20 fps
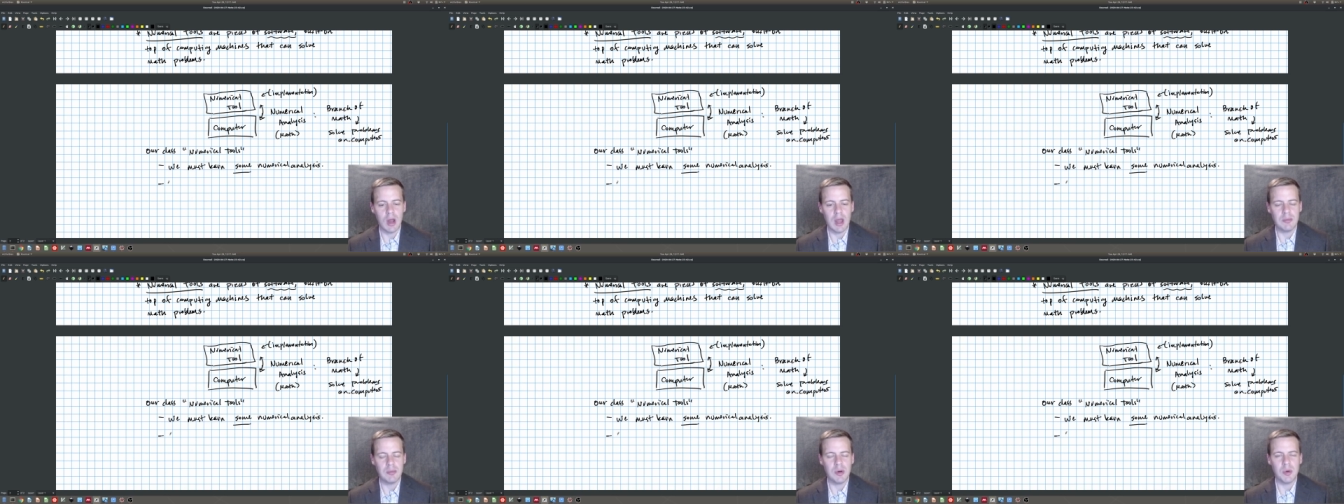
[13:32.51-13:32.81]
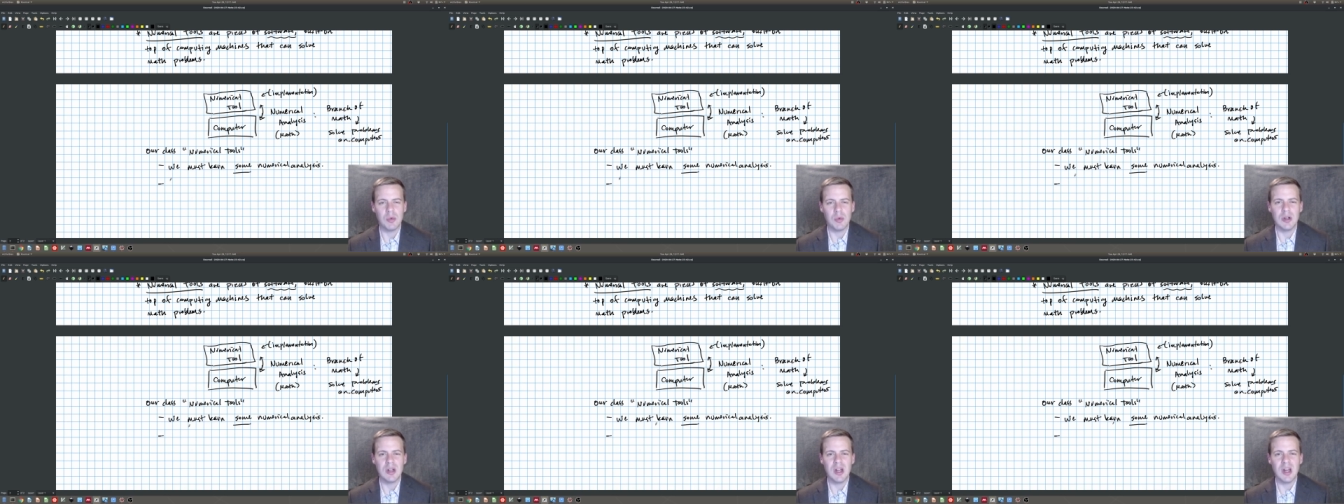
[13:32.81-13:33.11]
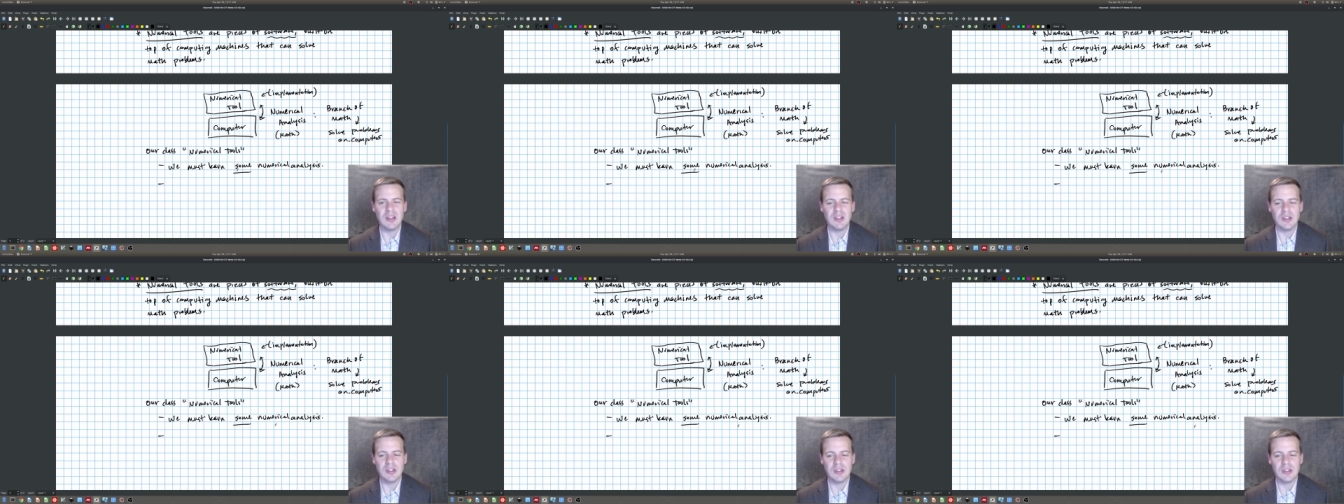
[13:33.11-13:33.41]
But we're not
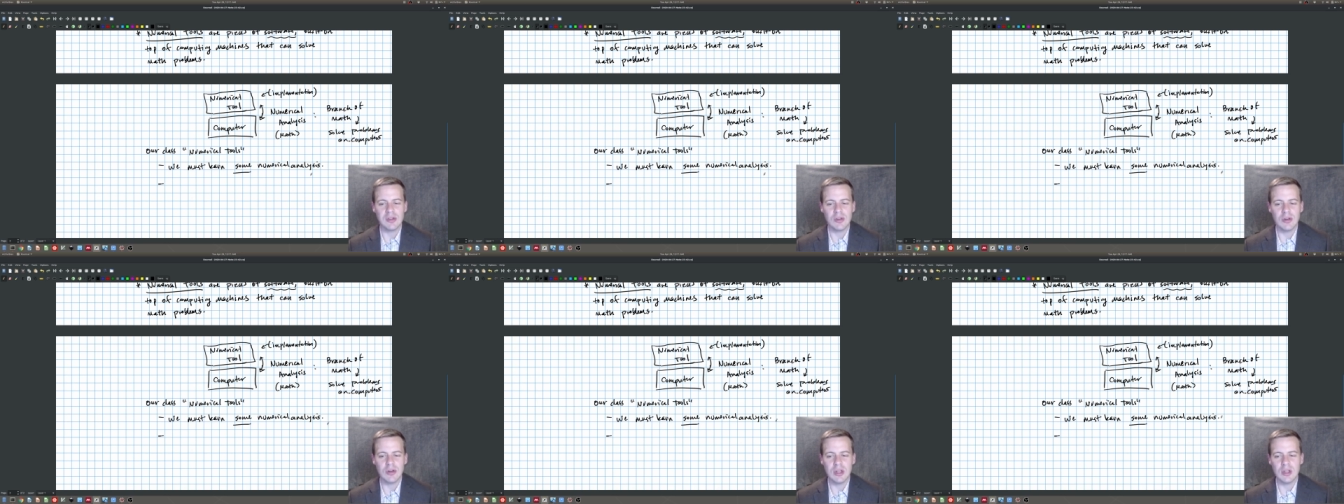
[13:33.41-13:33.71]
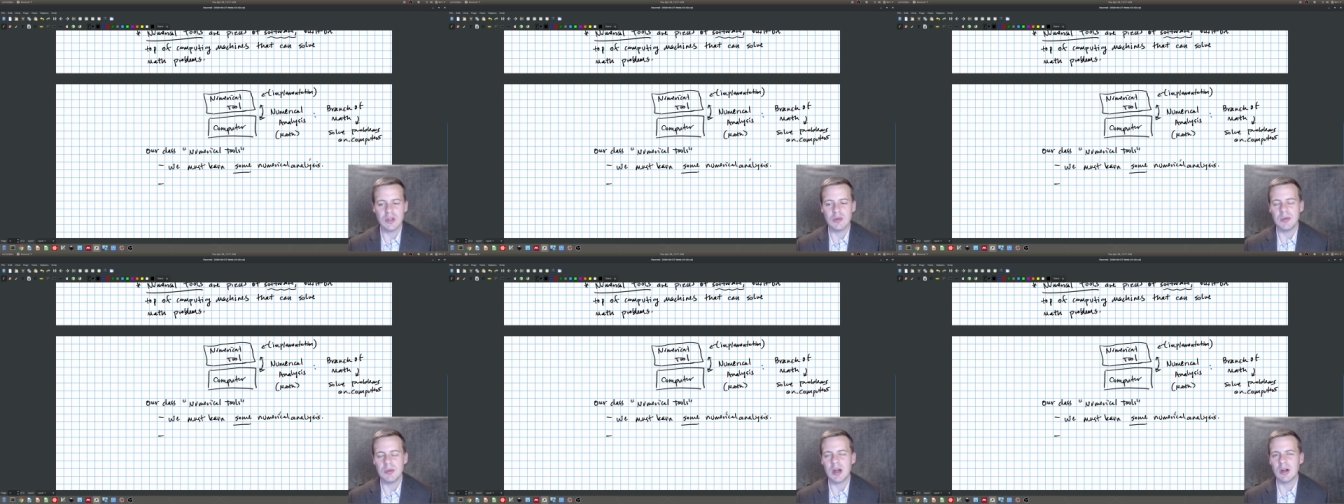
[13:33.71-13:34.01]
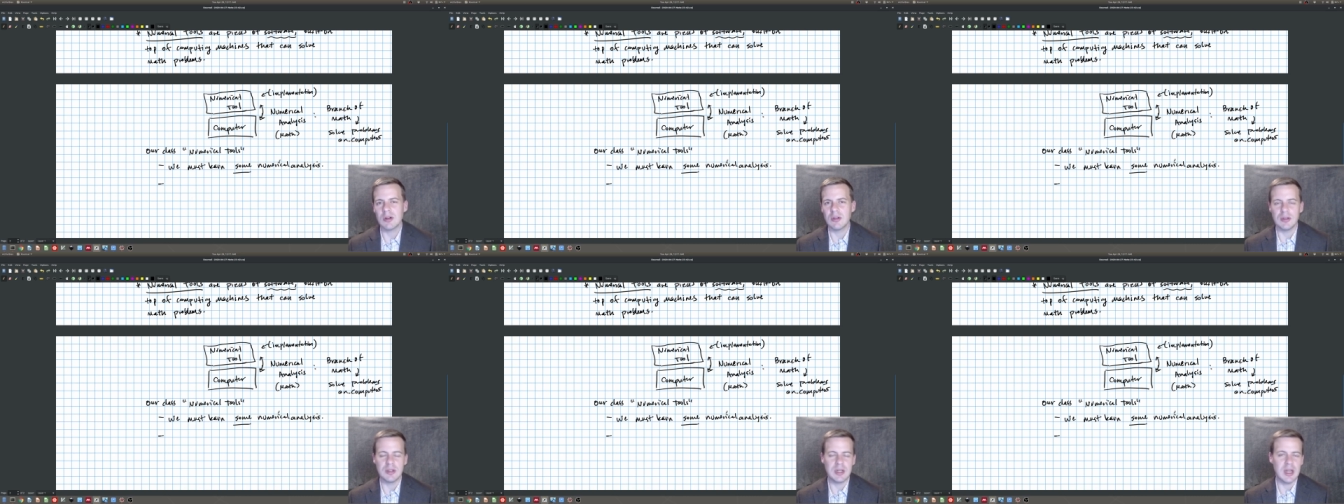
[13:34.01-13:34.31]
just learning
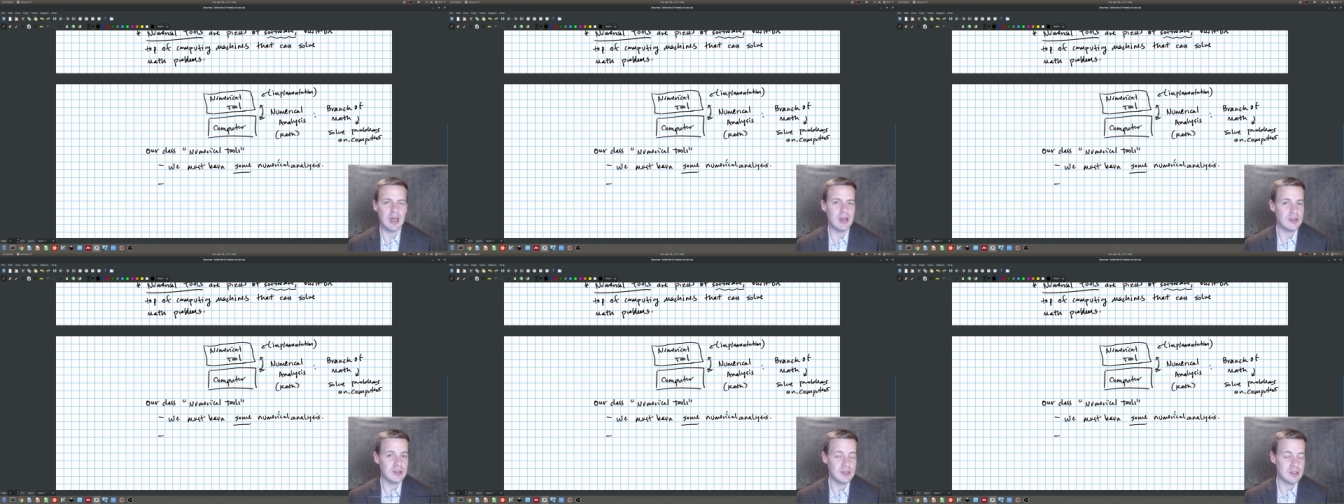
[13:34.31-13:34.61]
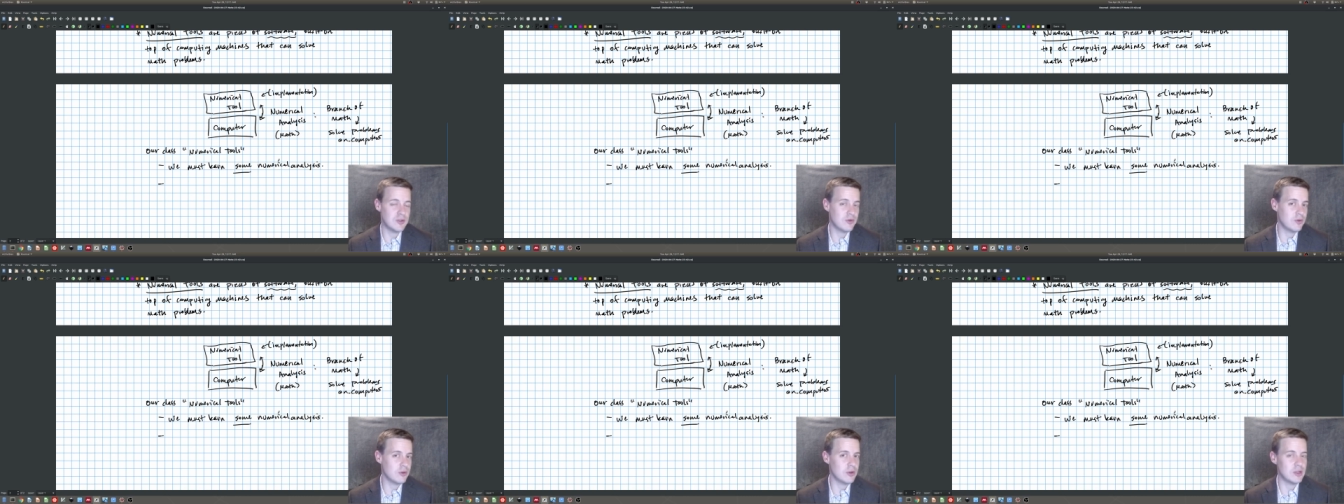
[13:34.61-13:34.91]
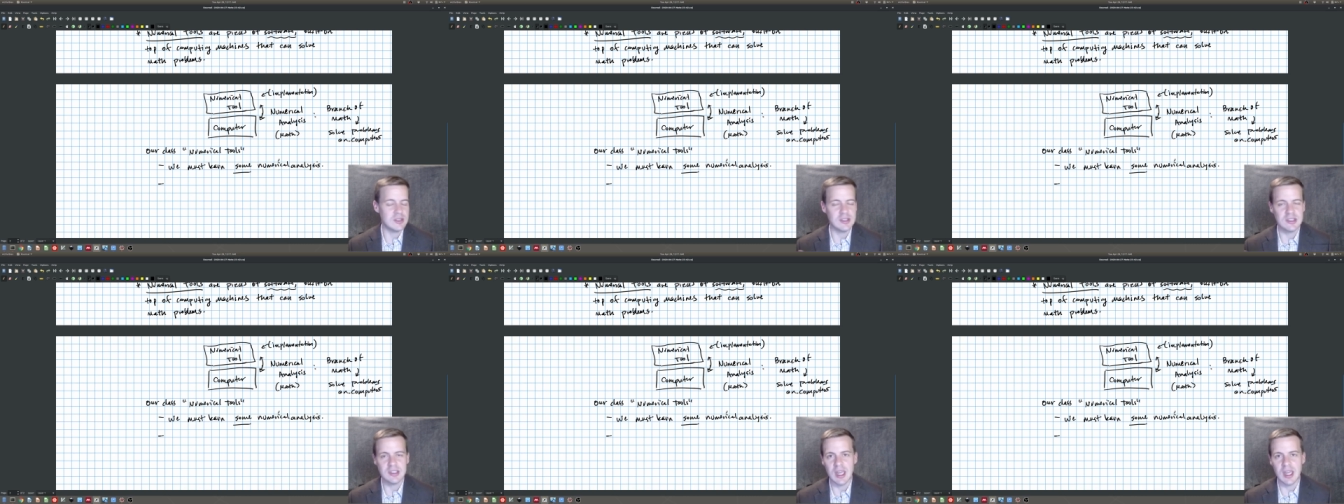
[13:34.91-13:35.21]
numerical analysis for its
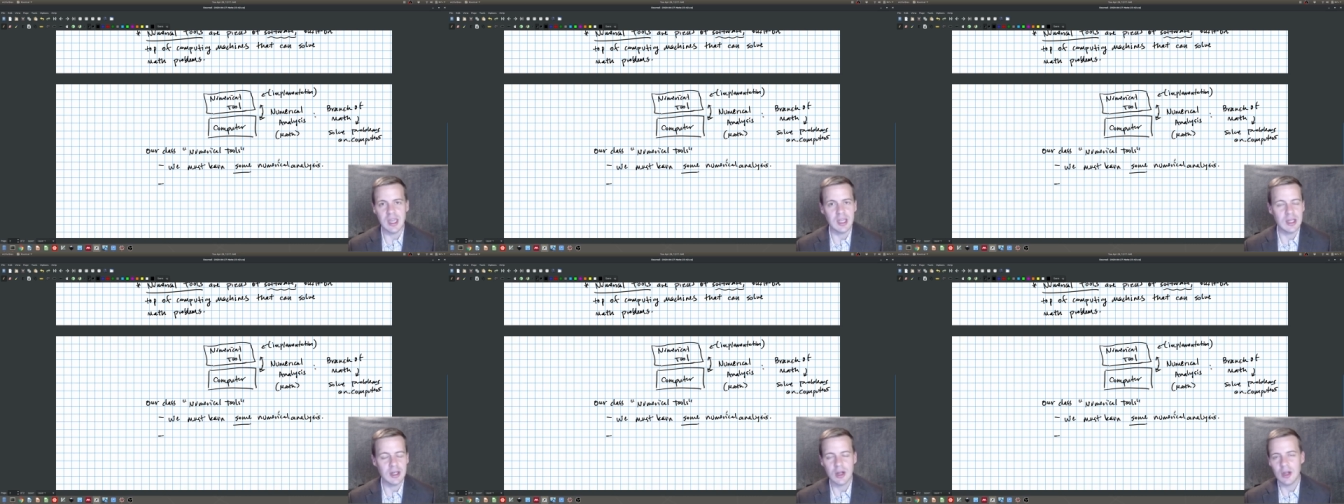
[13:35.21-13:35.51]
sake,